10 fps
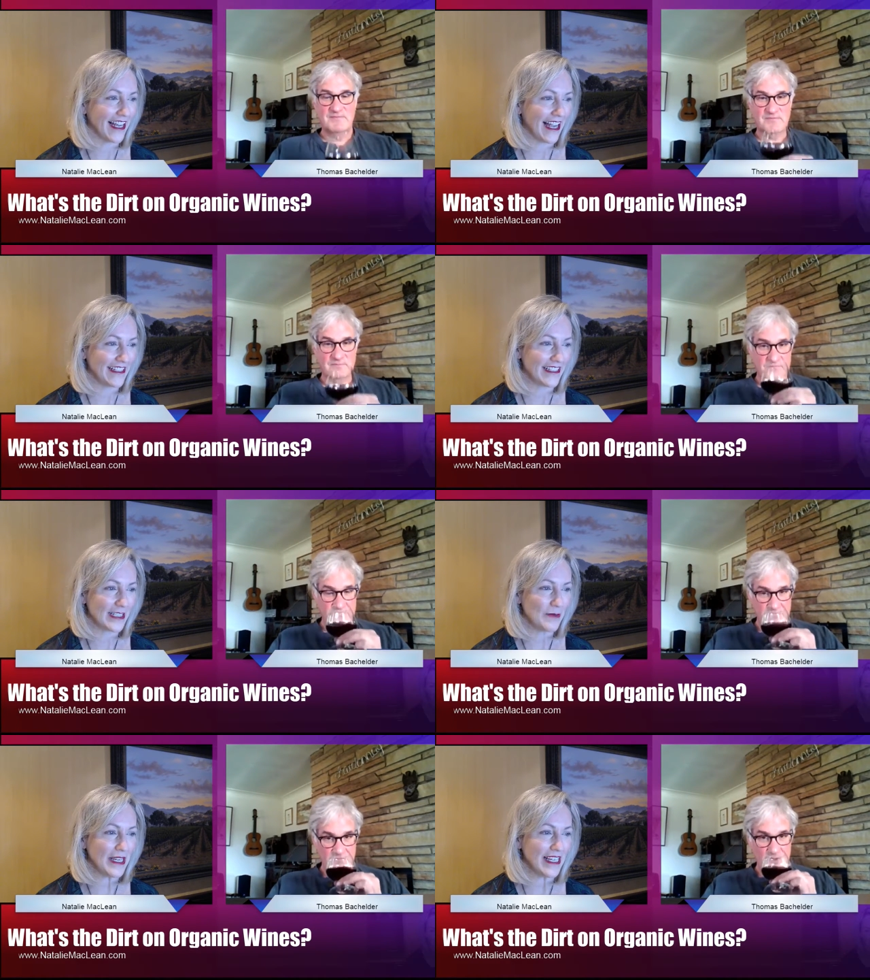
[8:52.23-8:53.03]
Speaker 1: And
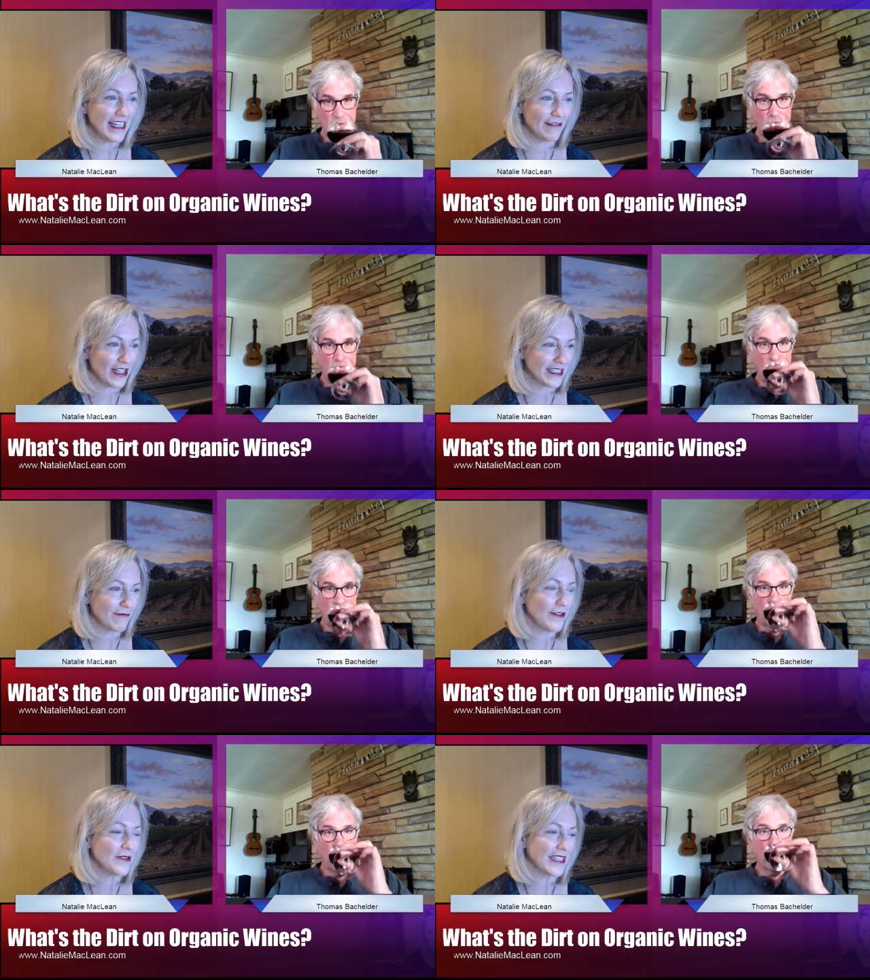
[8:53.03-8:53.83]
speaking of lots of
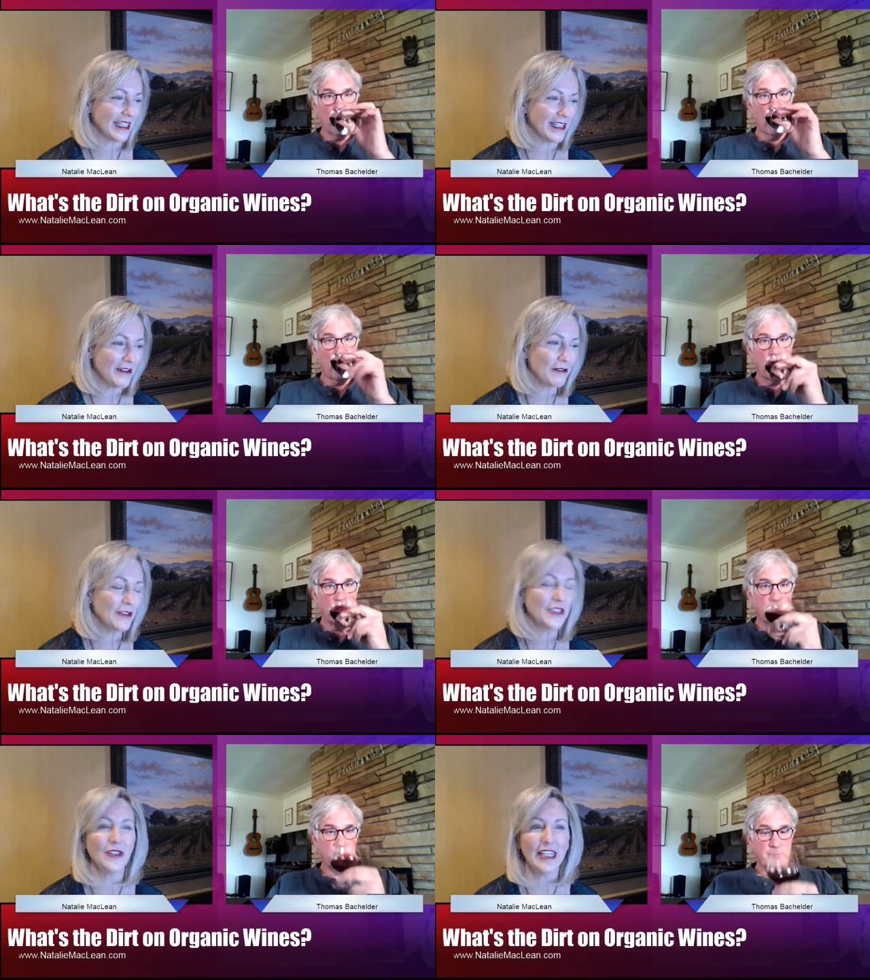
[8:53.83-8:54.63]
folks, hello
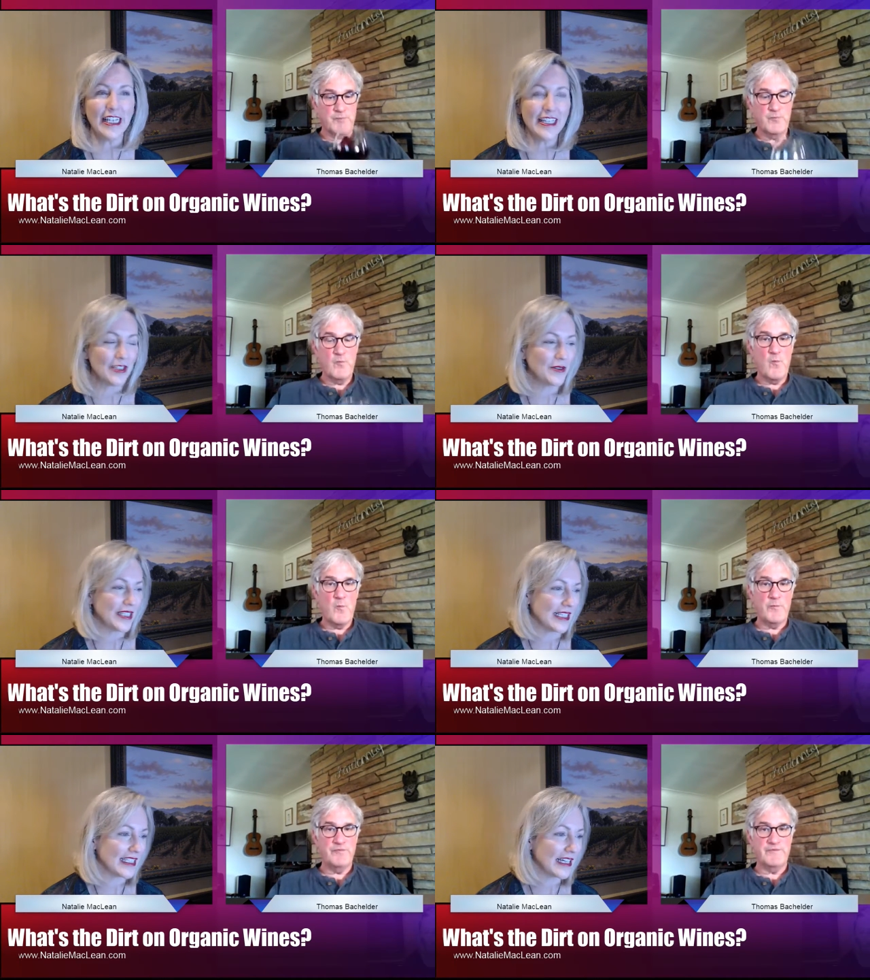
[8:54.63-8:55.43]
to Lise, who's
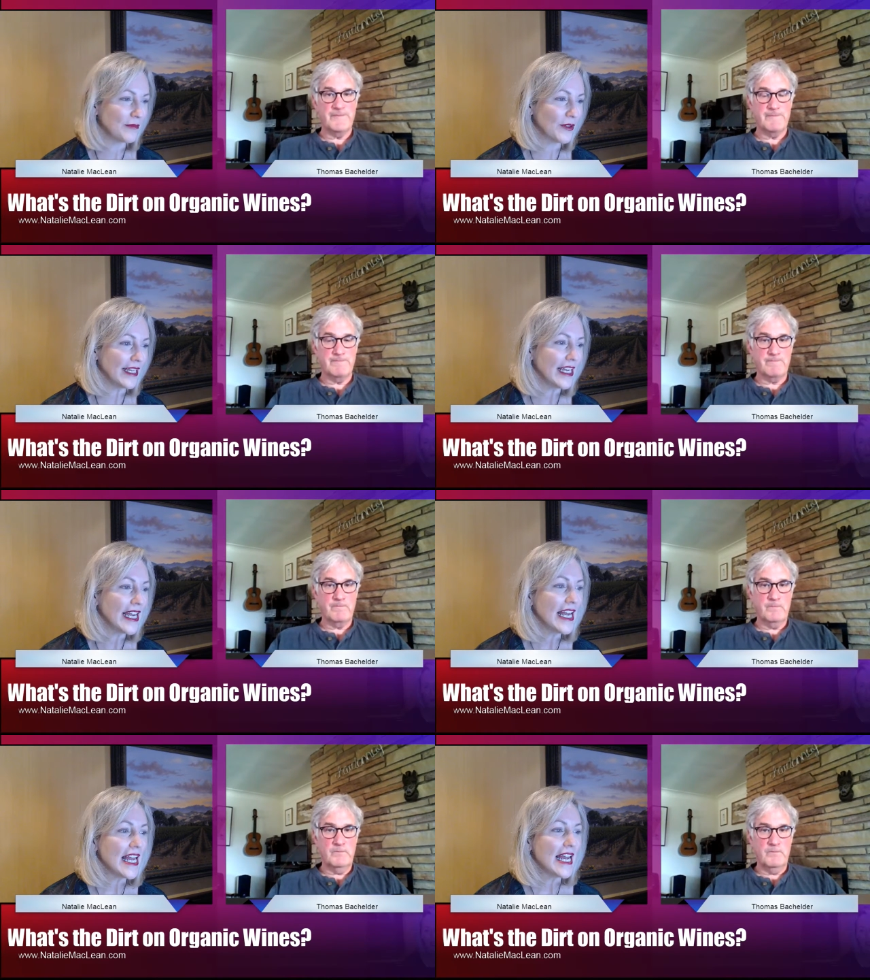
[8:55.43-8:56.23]
in Sudbury,
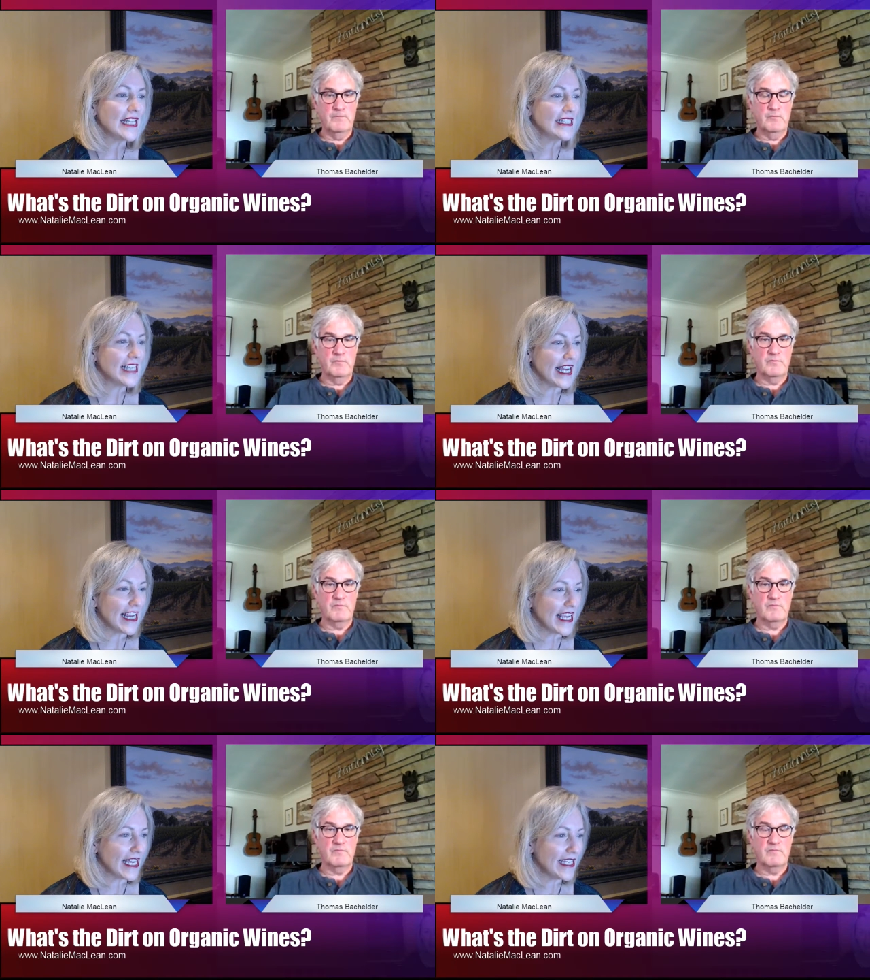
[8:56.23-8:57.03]

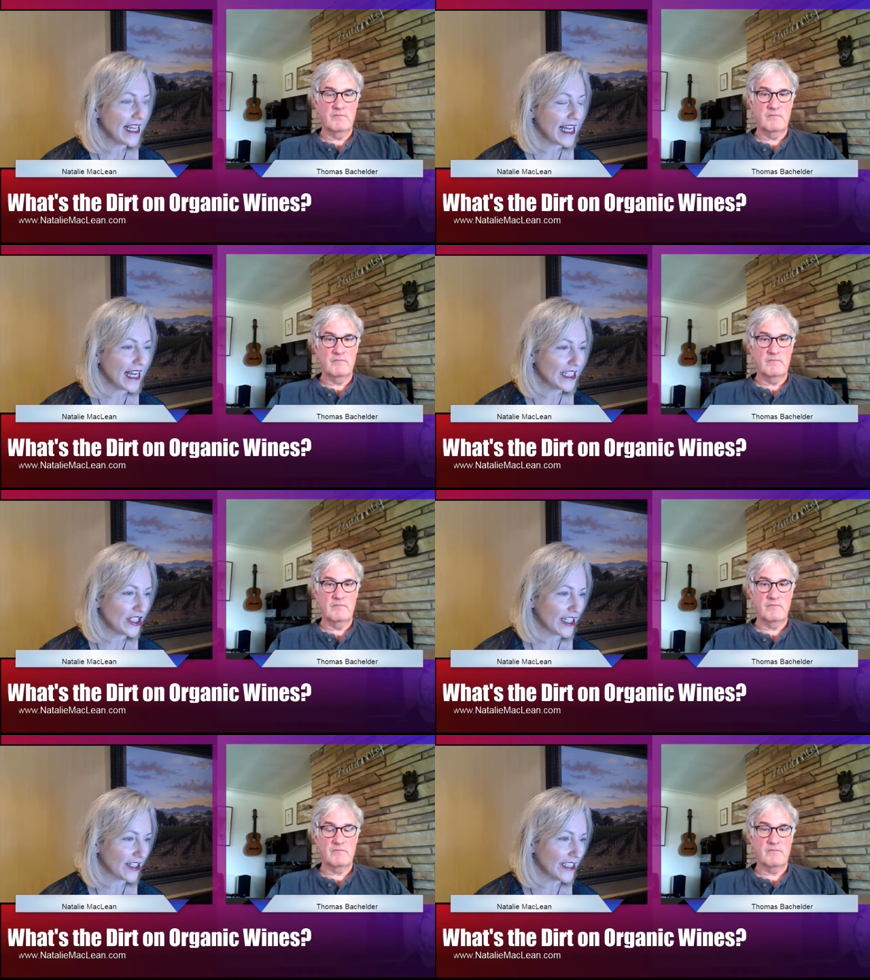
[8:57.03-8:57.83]
Diane uh,
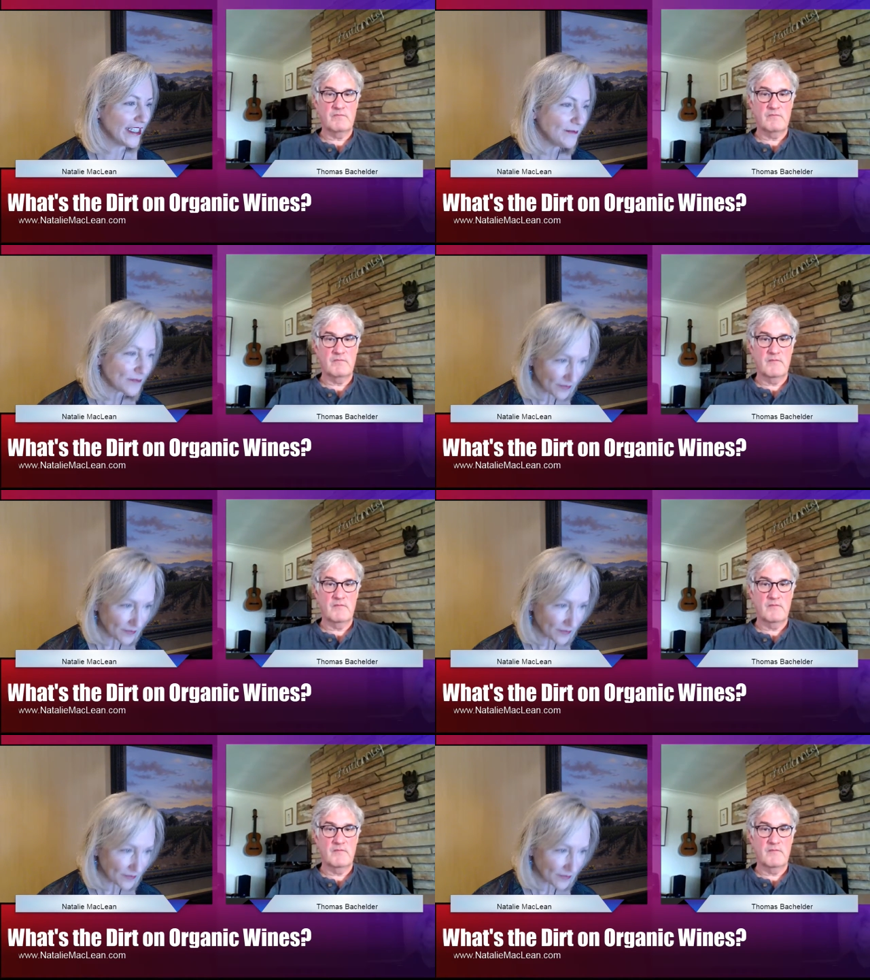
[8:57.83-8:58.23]
Sheridan.